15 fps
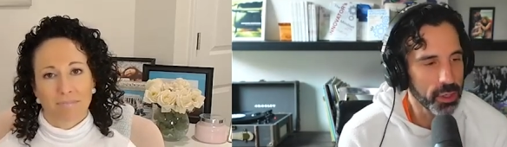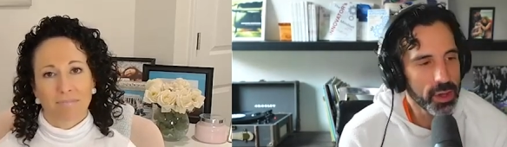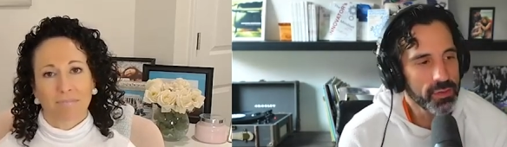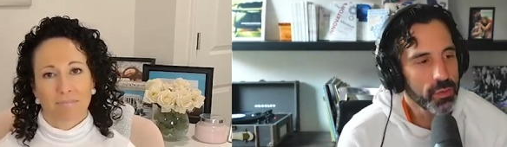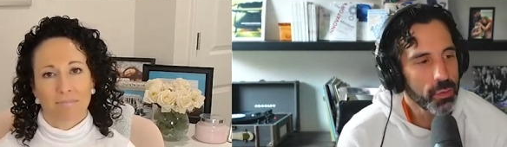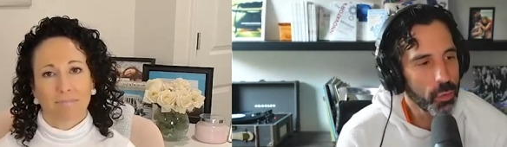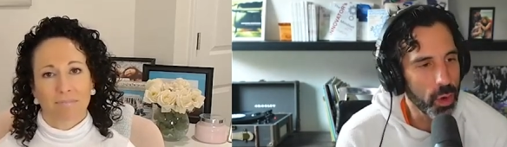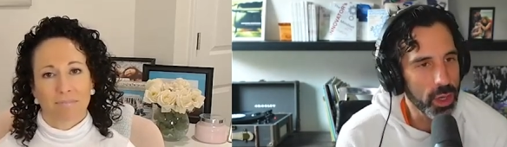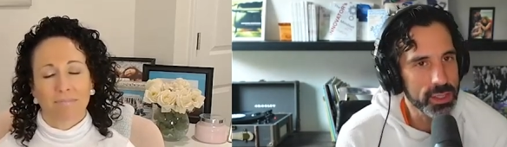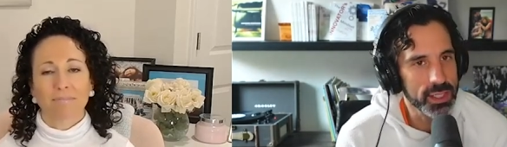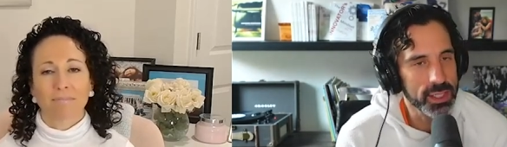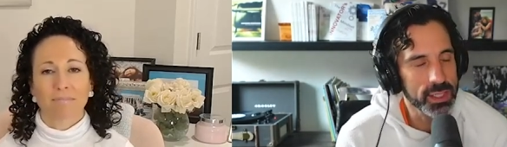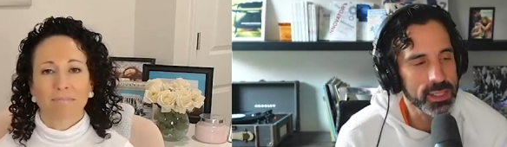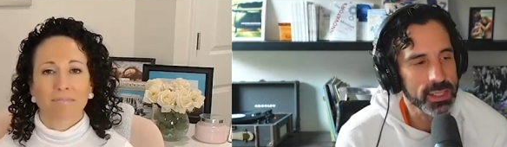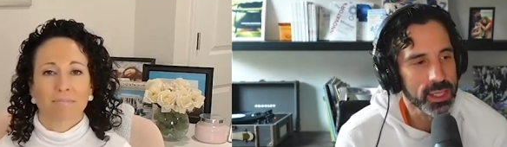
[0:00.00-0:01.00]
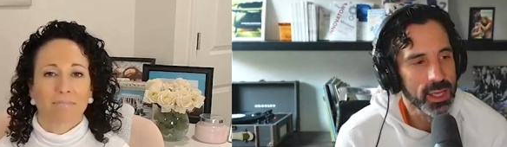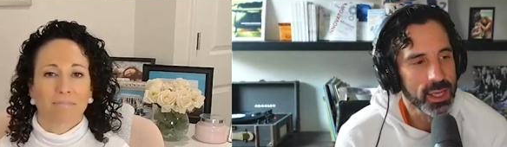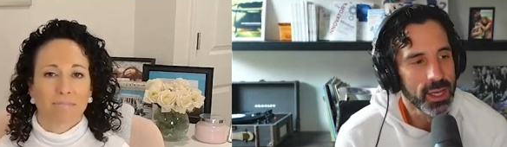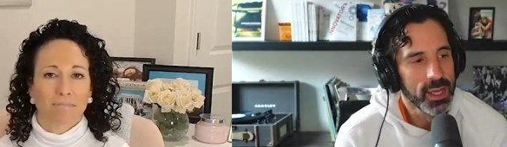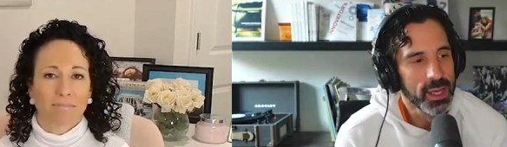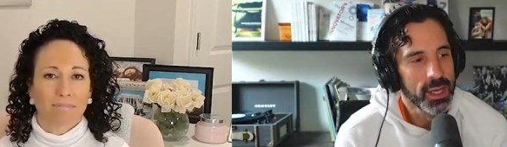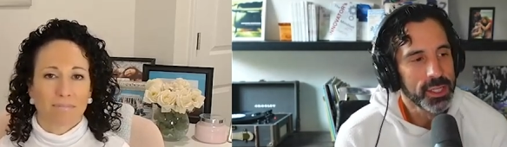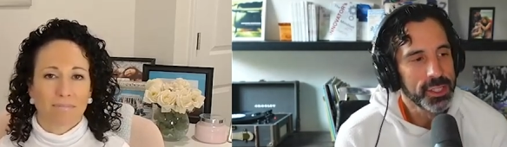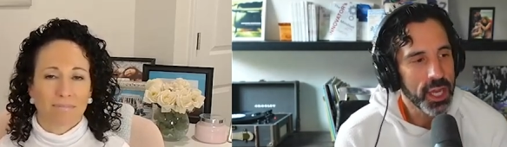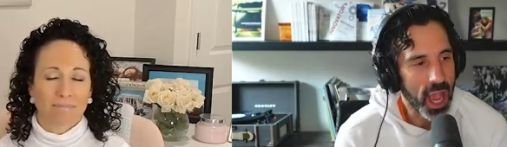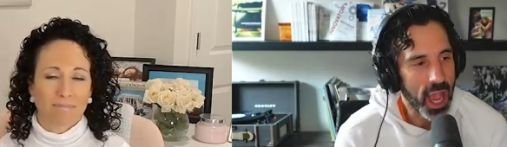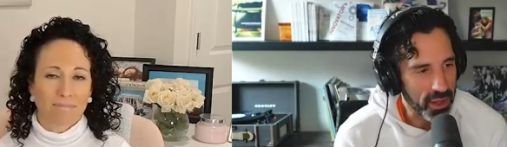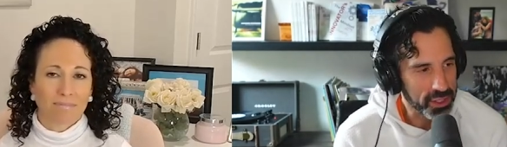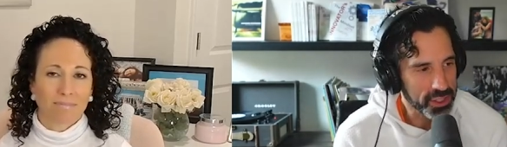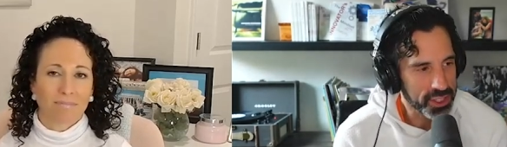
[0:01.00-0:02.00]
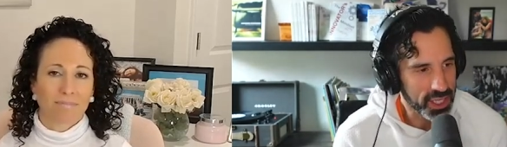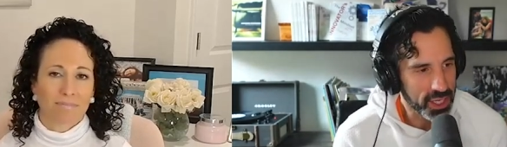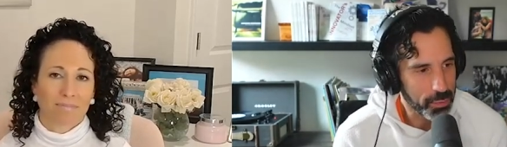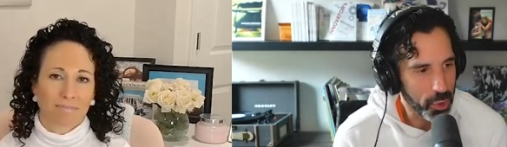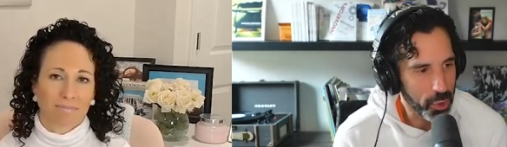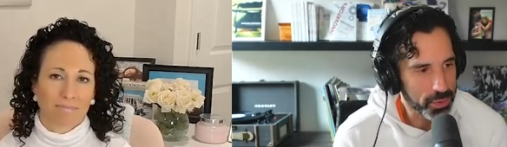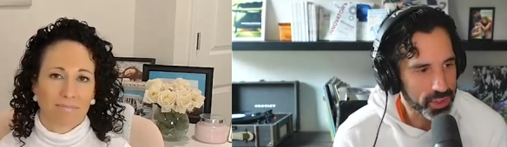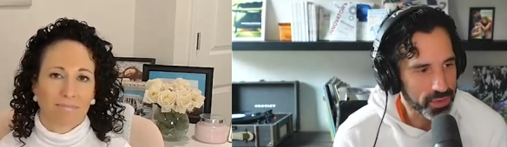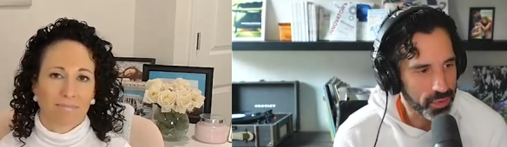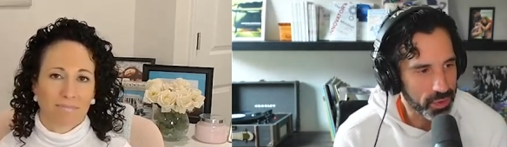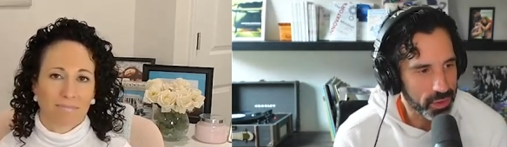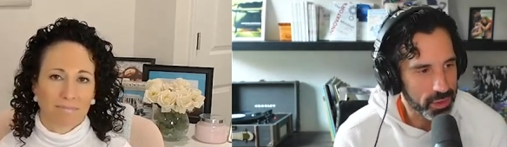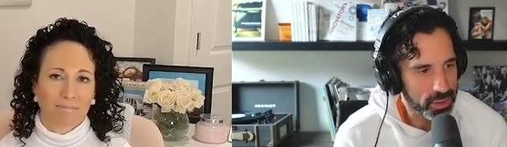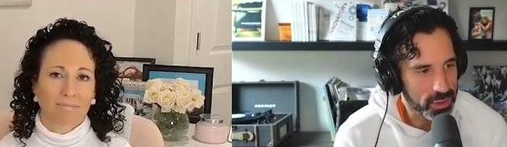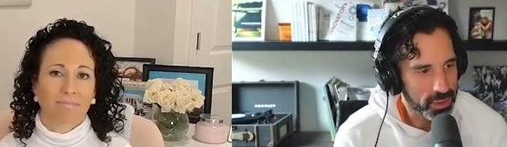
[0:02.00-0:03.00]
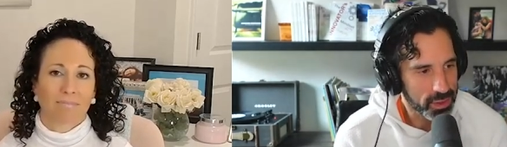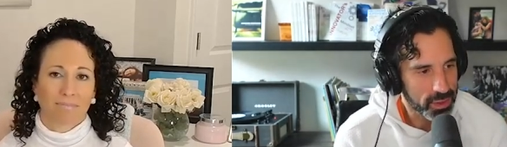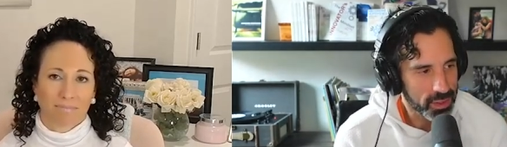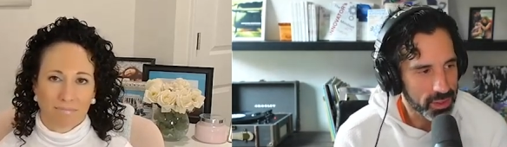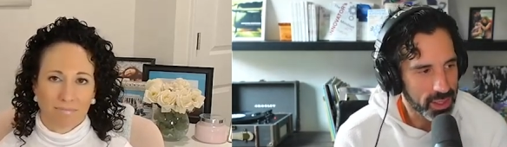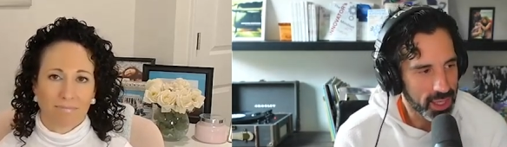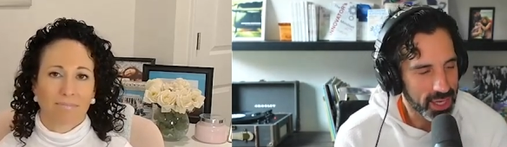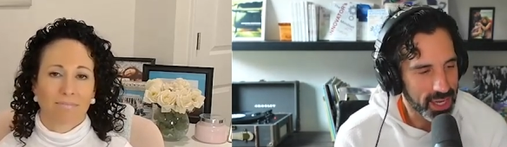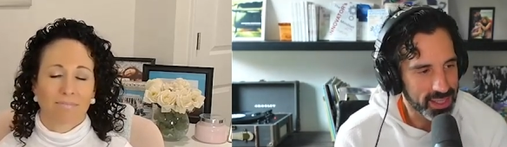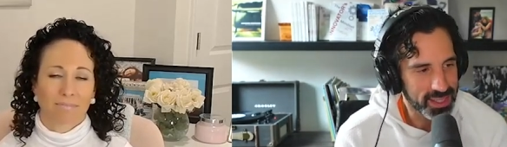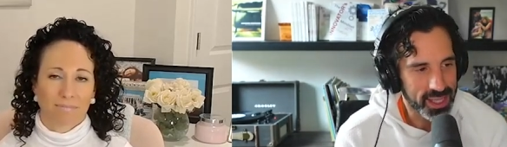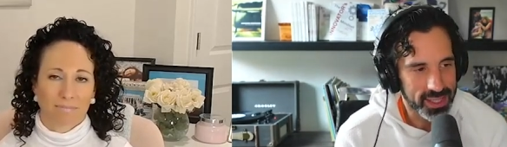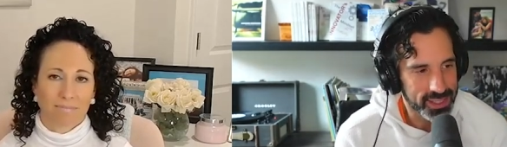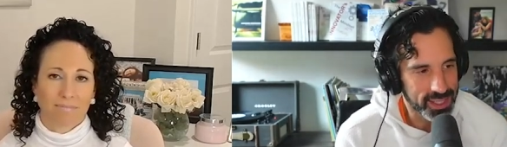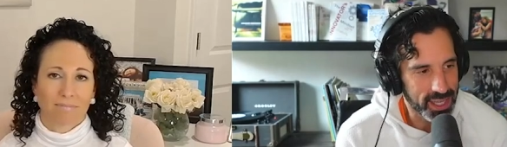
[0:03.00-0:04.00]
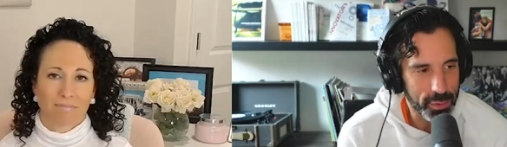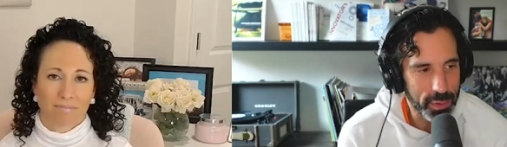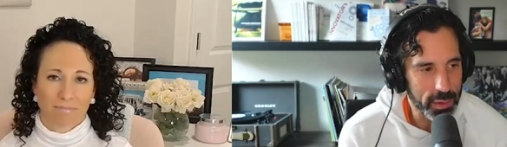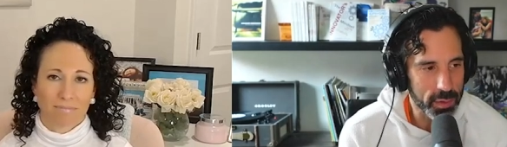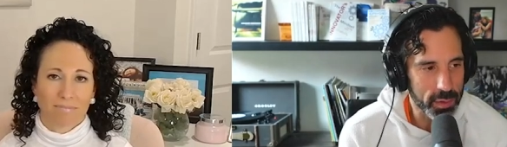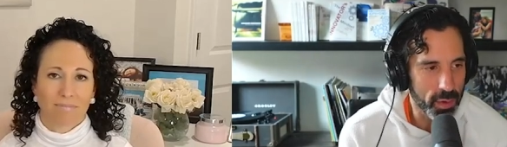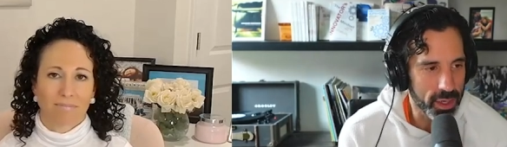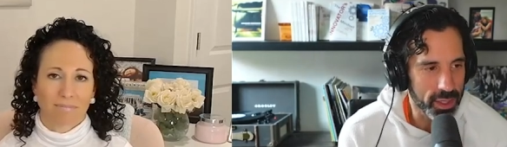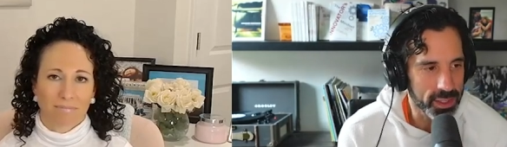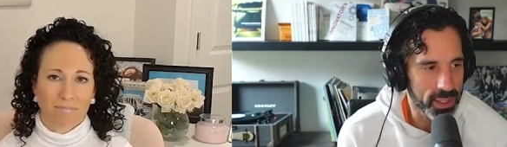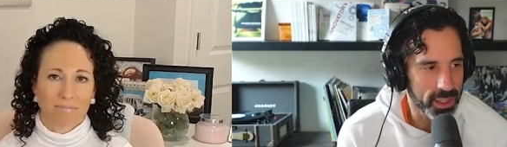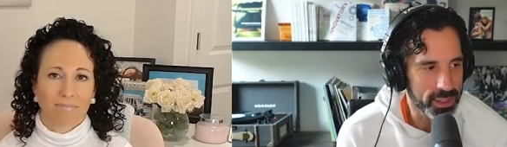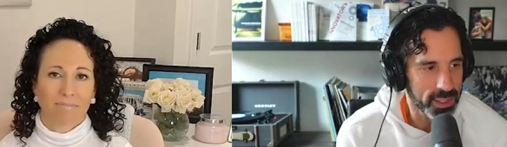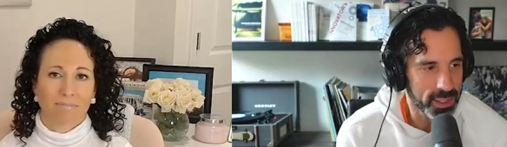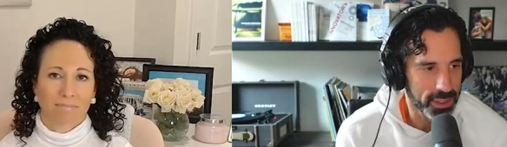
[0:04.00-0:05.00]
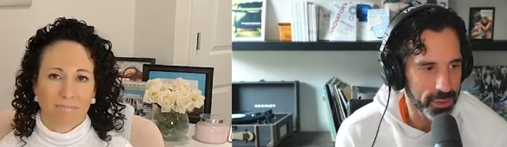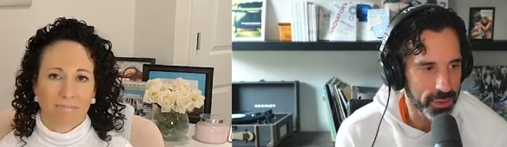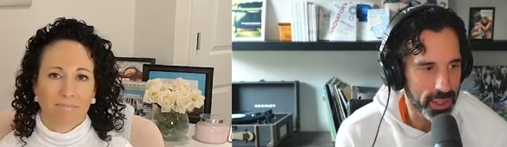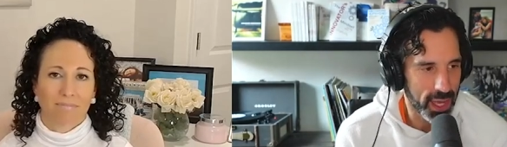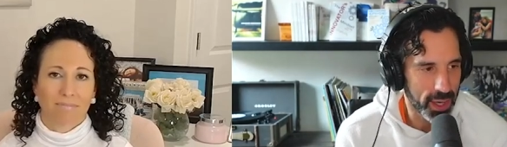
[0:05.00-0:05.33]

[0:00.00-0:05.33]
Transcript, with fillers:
Speaker 1: if it wasn't challenging and purposeful, then at the end of the day, we would not want to, do that,